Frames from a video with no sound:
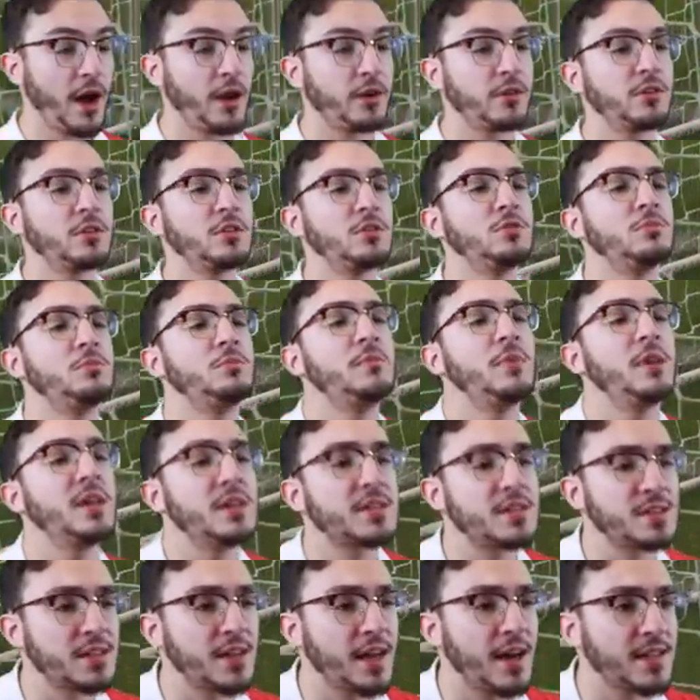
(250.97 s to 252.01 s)
How do you
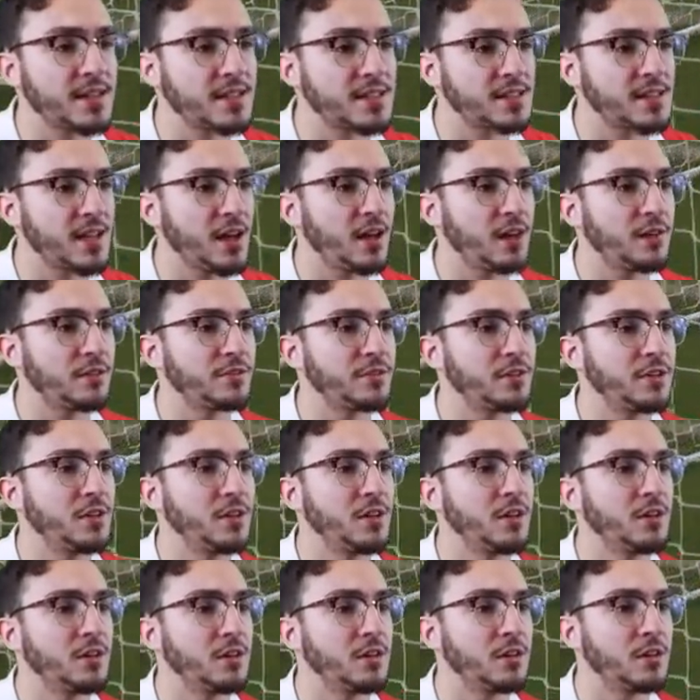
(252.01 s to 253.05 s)
miss that,
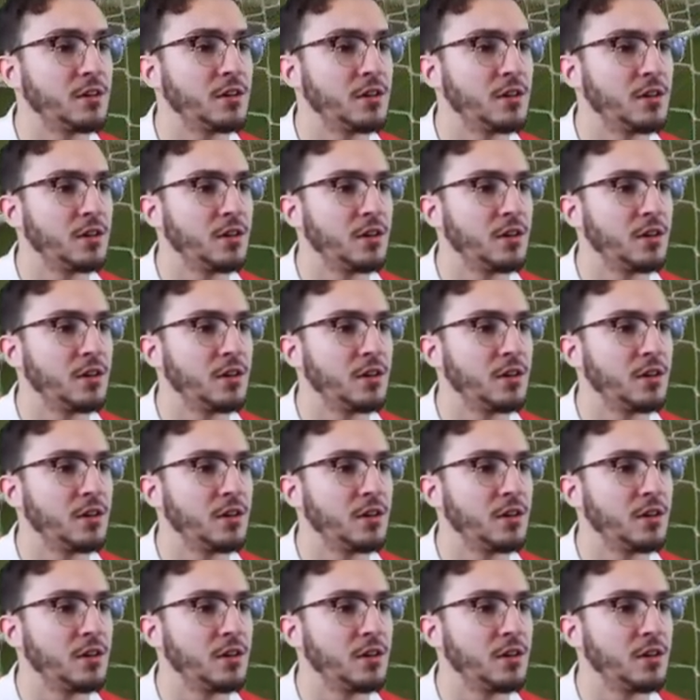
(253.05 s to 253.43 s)
Salvio?